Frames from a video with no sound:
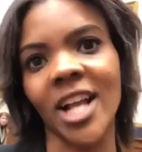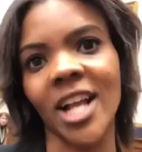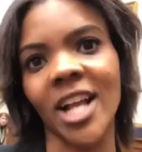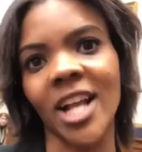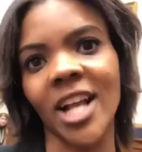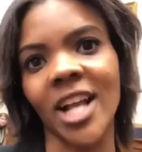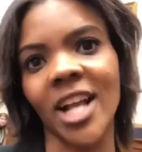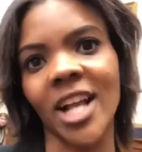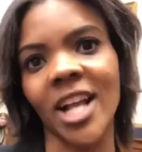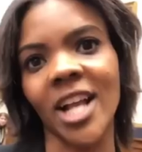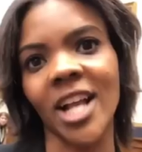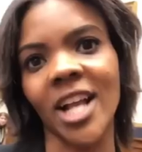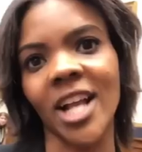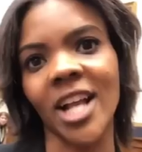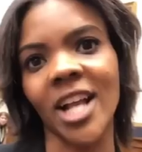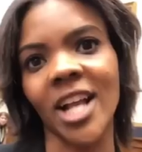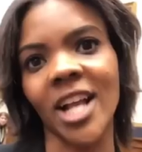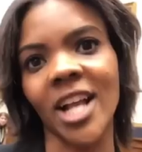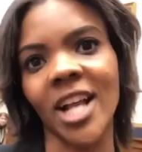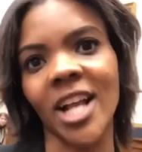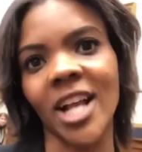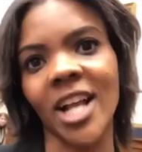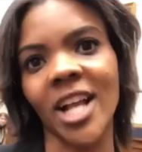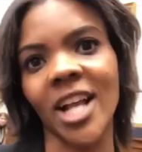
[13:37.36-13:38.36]

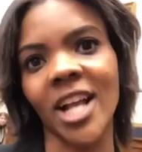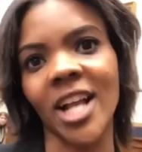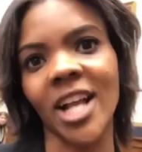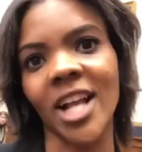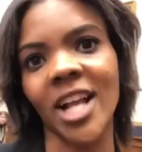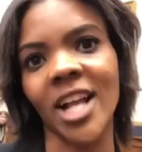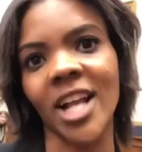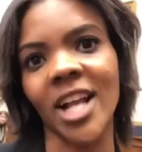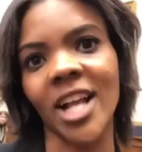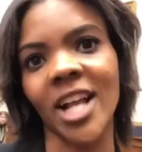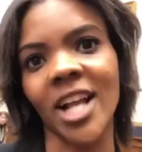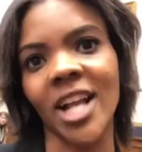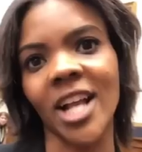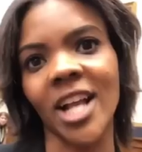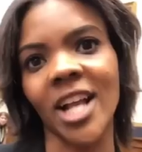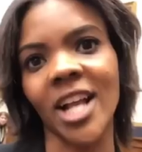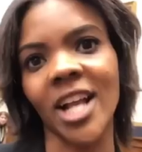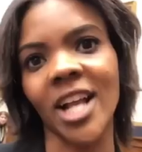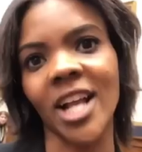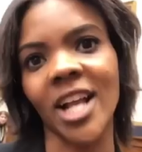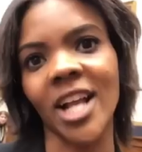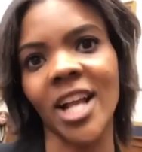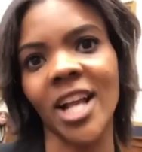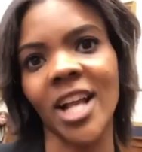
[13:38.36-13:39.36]

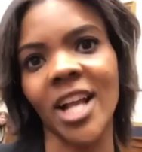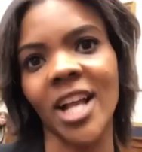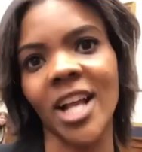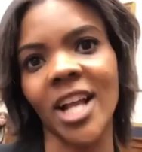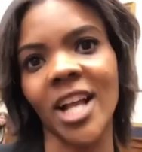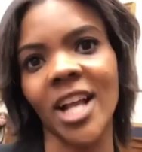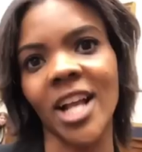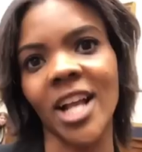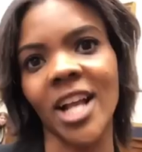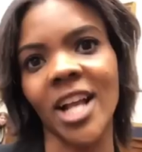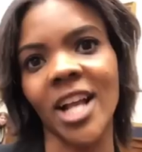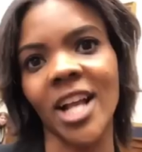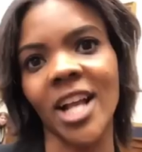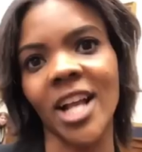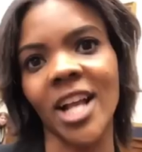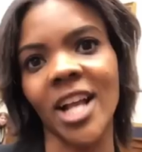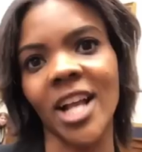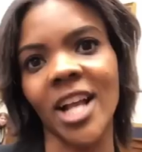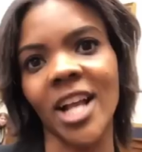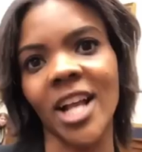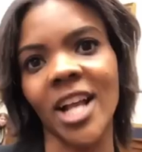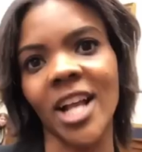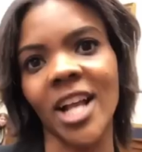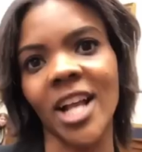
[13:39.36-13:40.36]

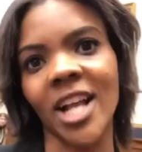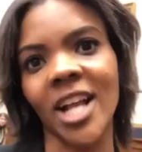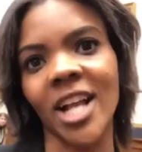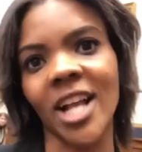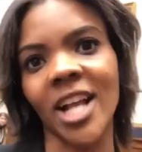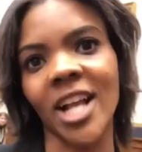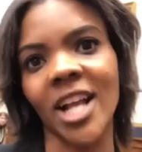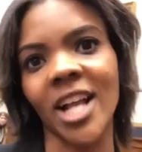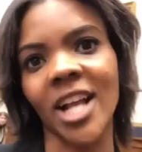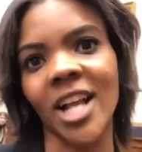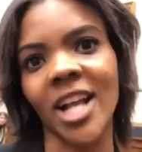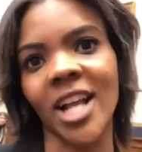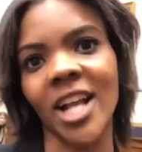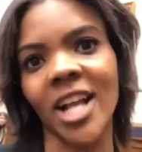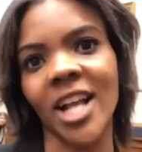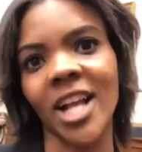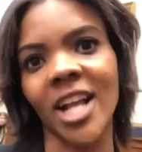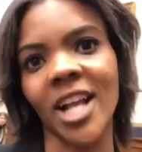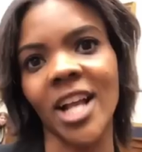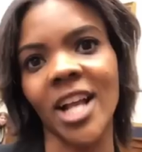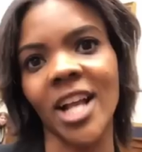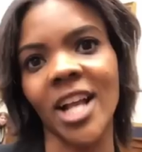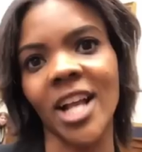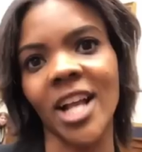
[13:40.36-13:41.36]

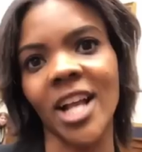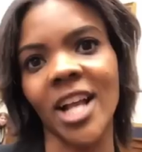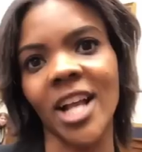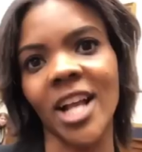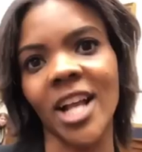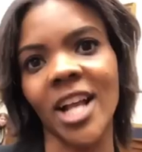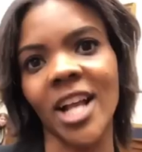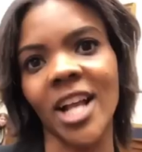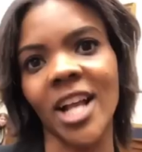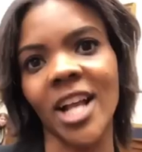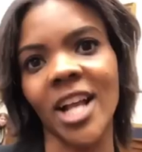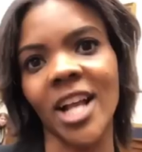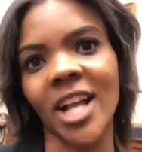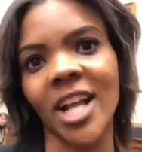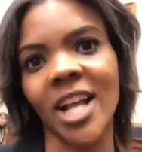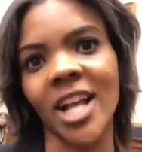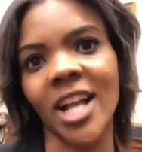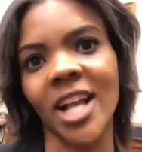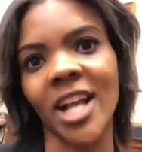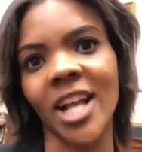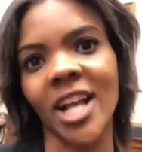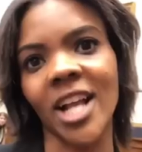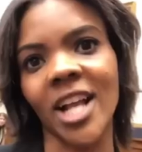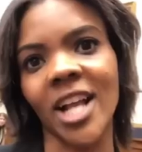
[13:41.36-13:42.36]

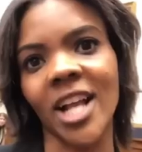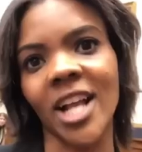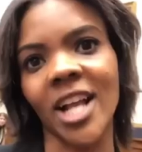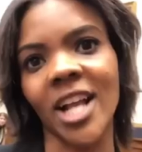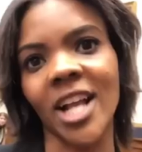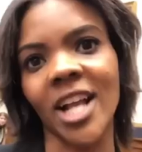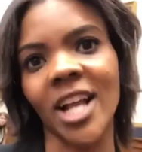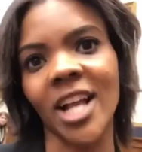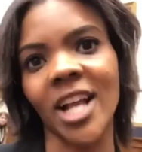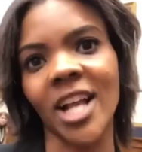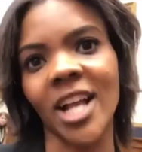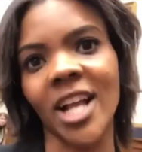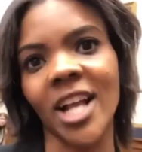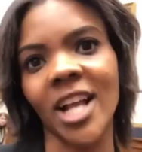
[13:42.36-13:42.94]
[no speech]